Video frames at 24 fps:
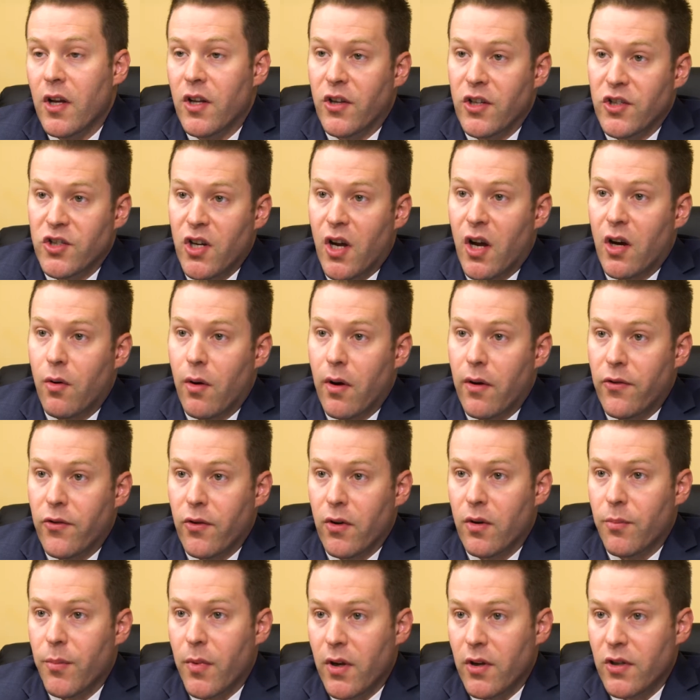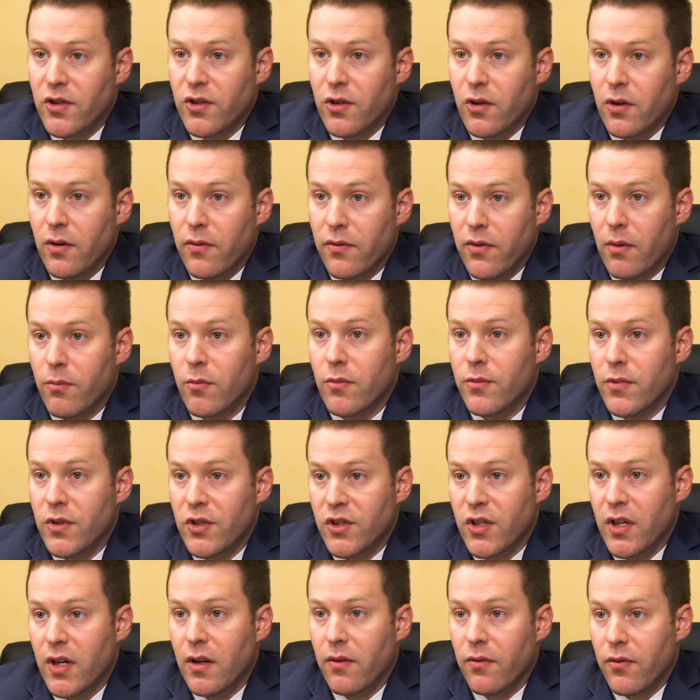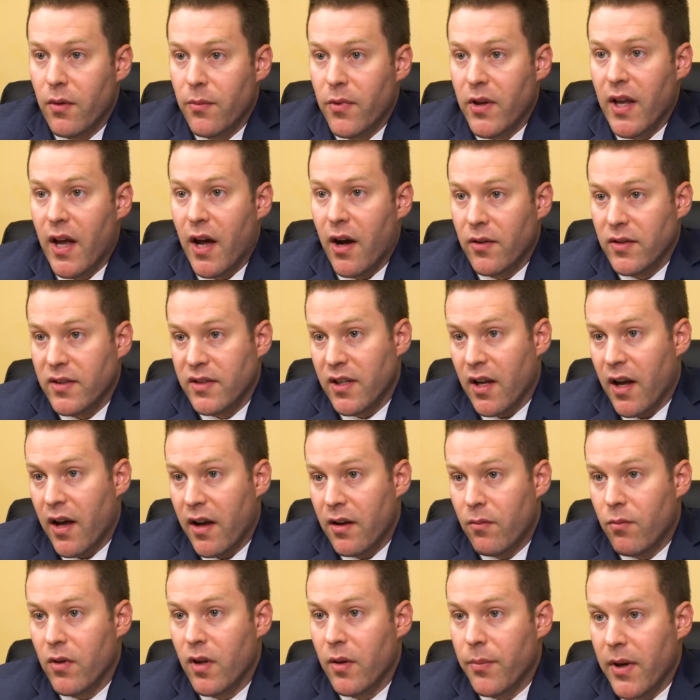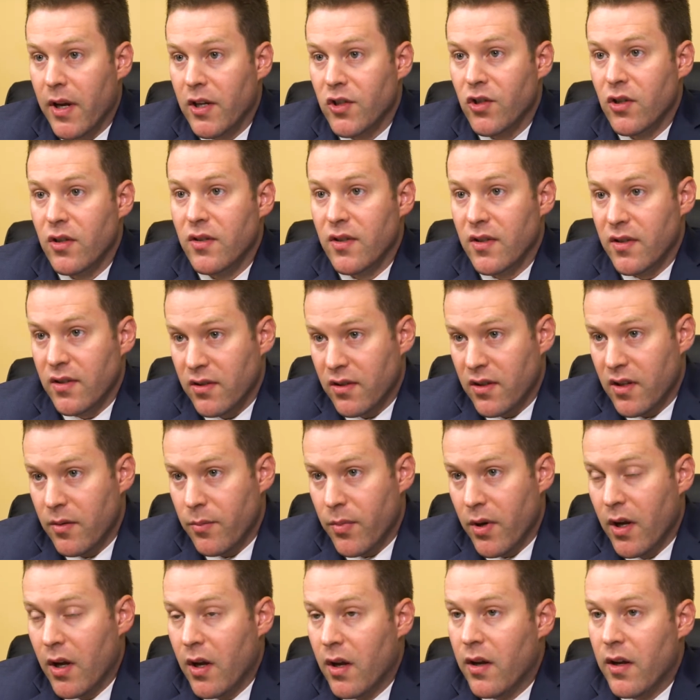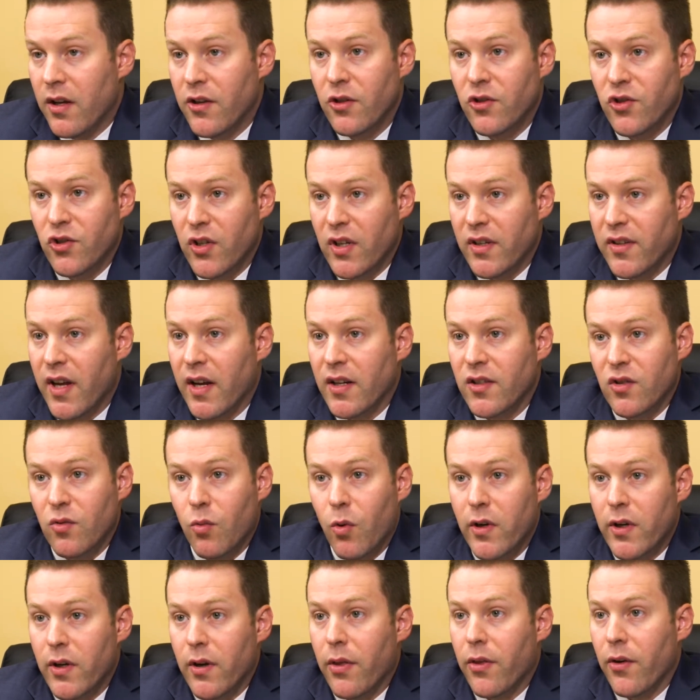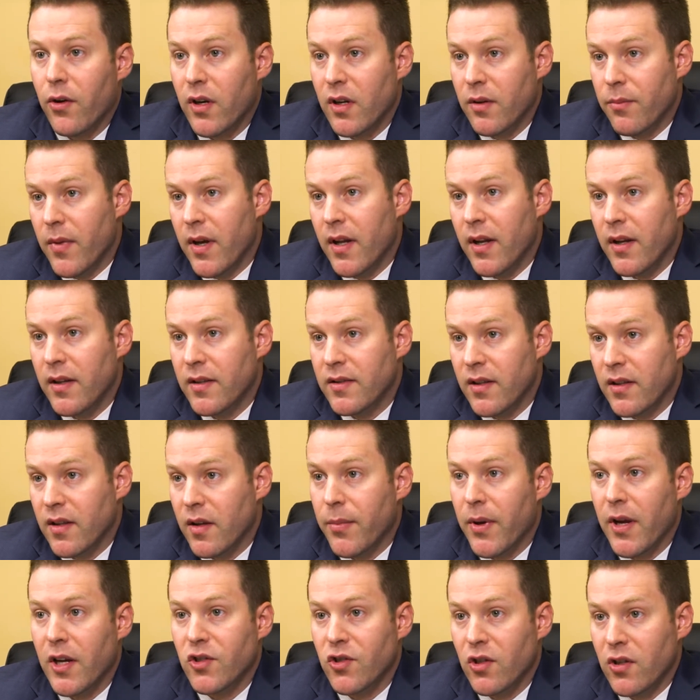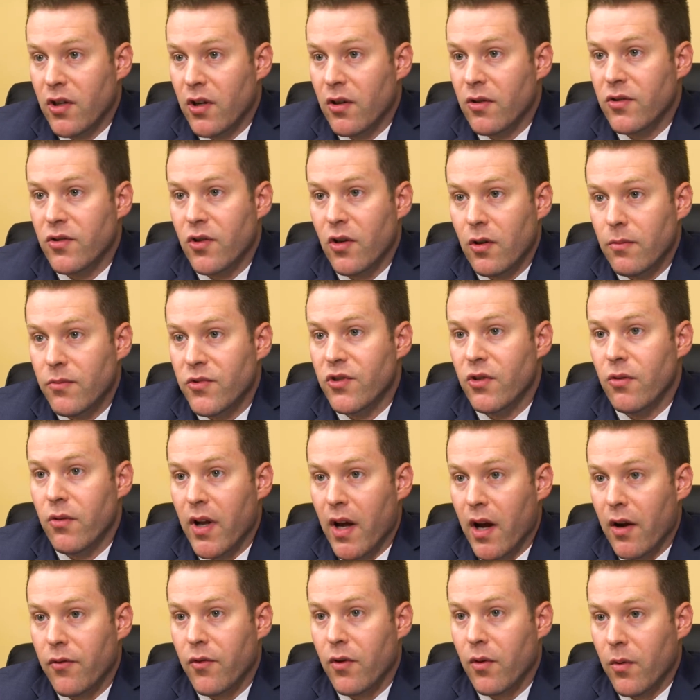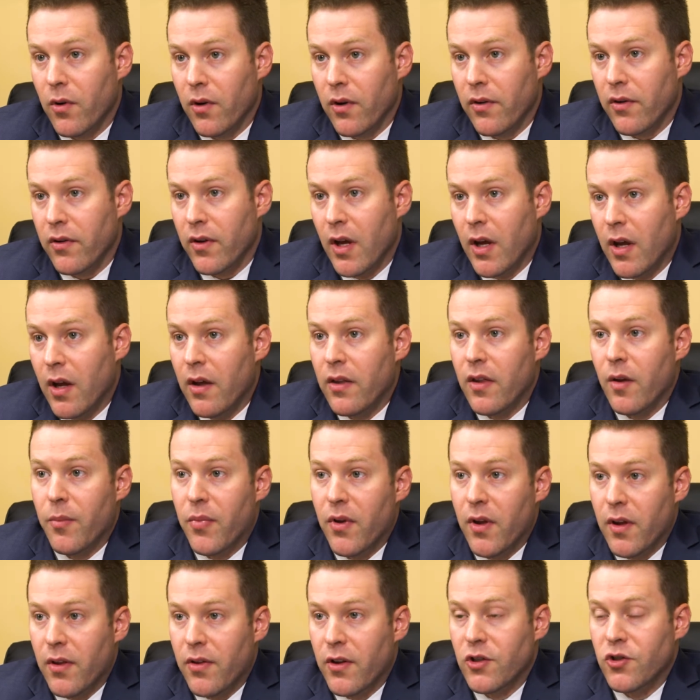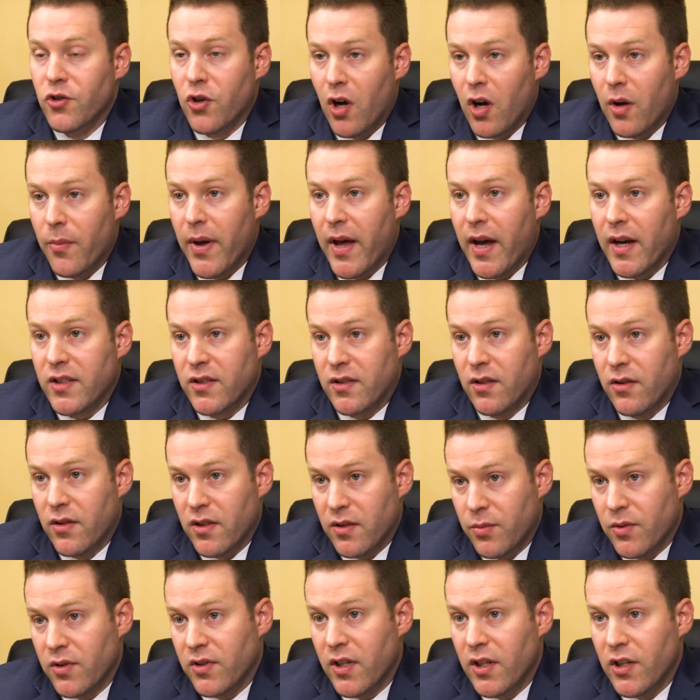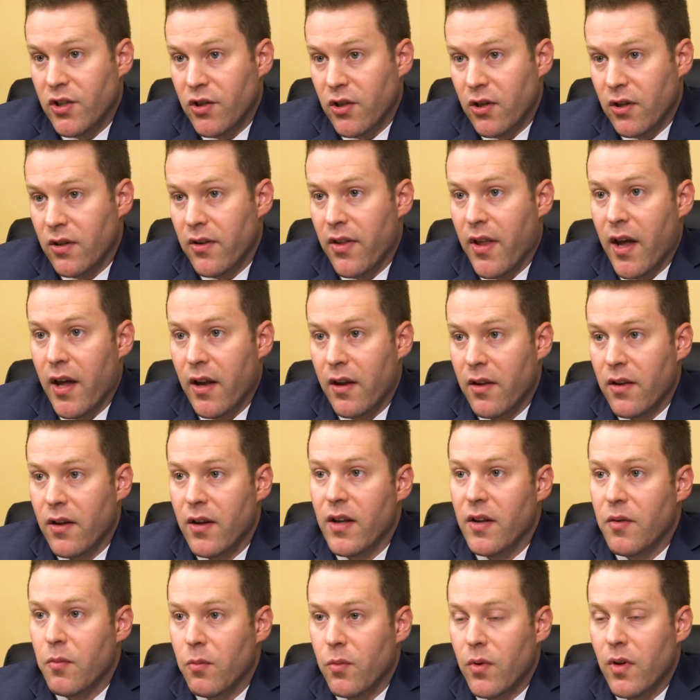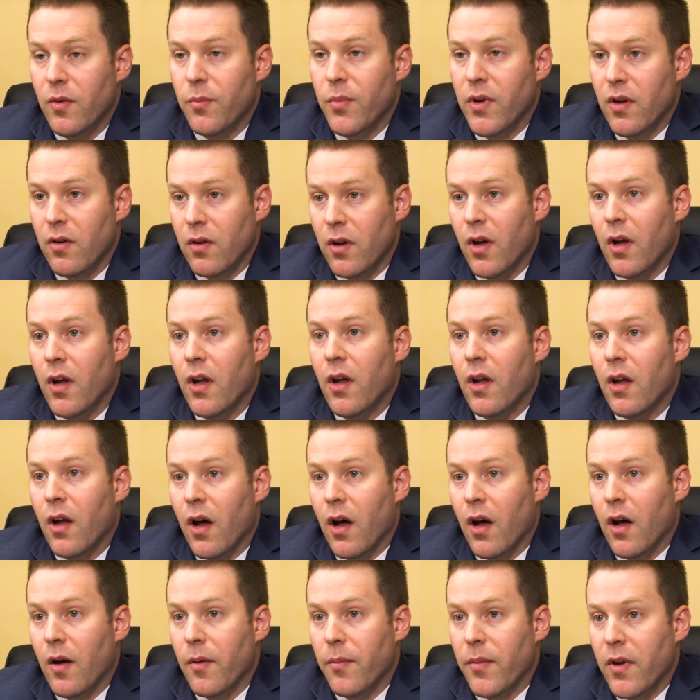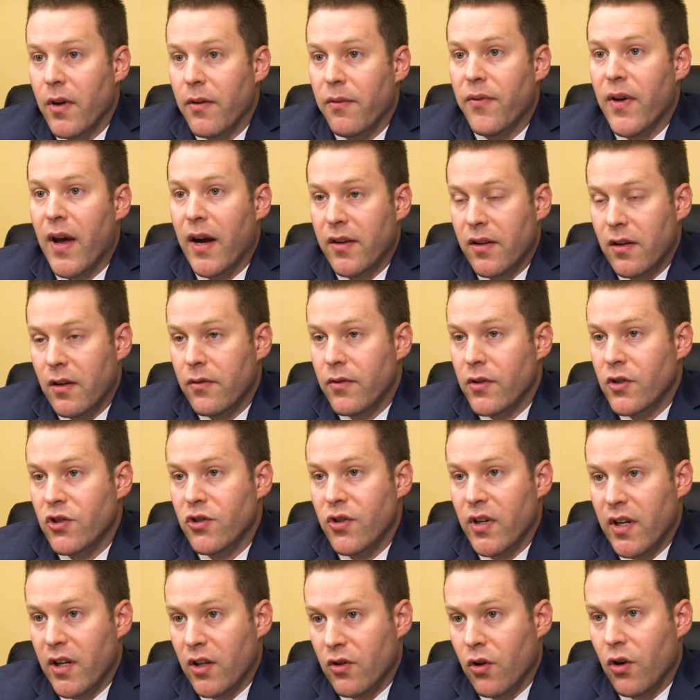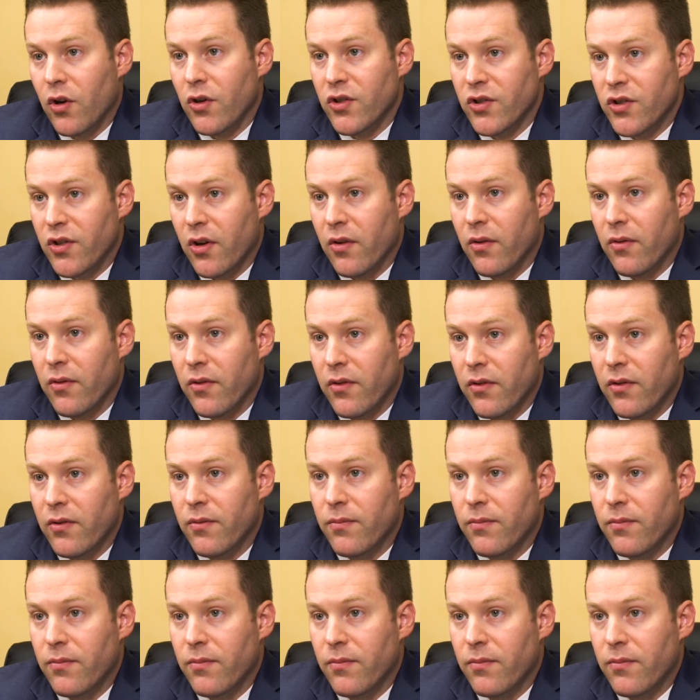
the shockwaves are administered from a machine from the outside when the patient is asleep. It usually takes 20 or 30 minutes and the patient goes home soon afterwards. The, the, the drawbacks to this procedure are that it, it wouldn't be um, effective in treating large stones.